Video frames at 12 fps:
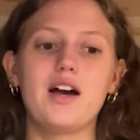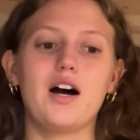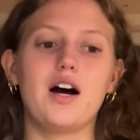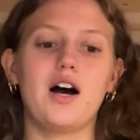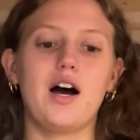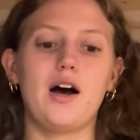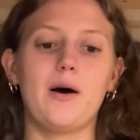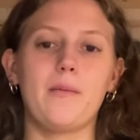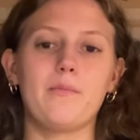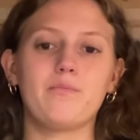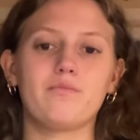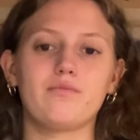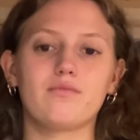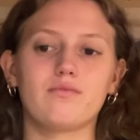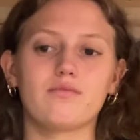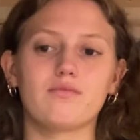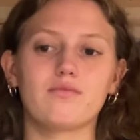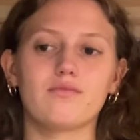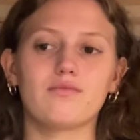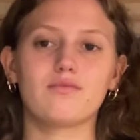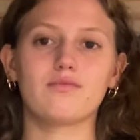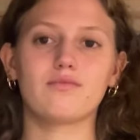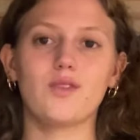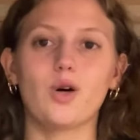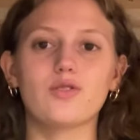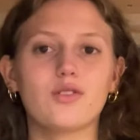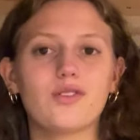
Also,